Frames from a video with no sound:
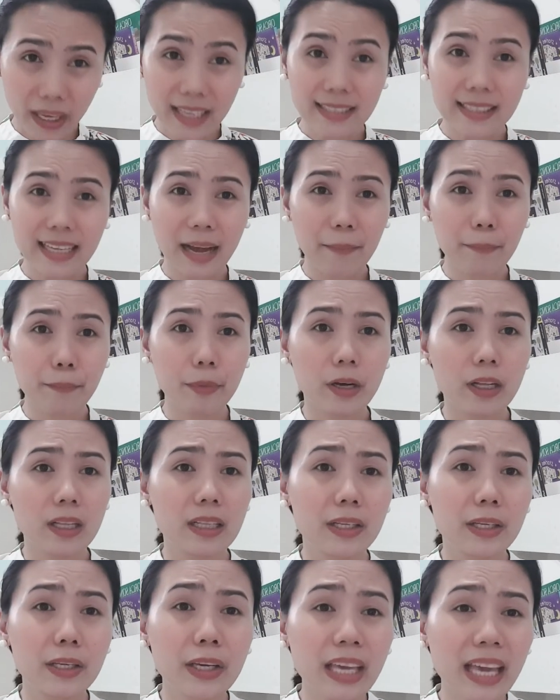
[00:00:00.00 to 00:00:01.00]
Example,
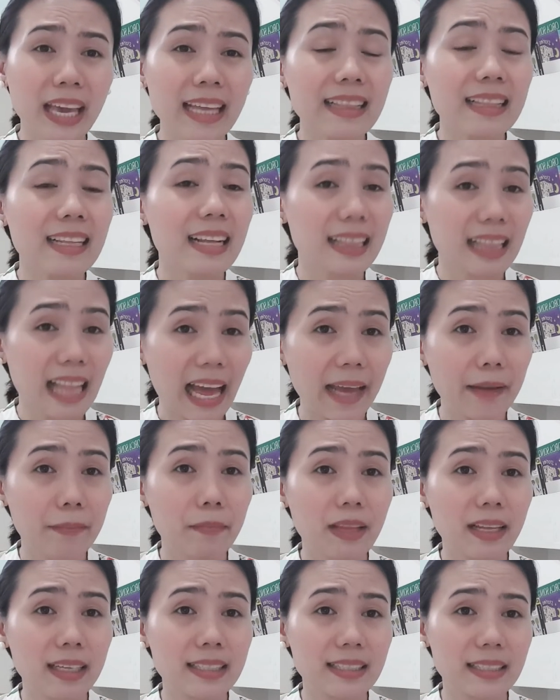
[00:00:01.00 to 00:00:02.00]
you can't
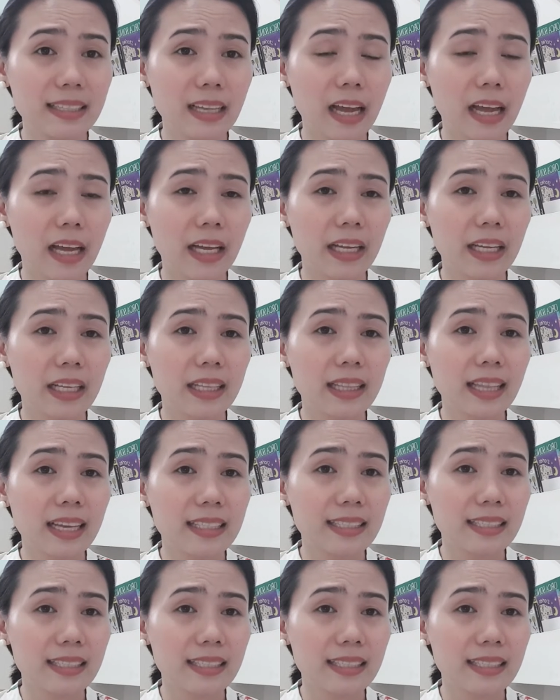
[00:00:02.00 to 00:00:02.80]
climb the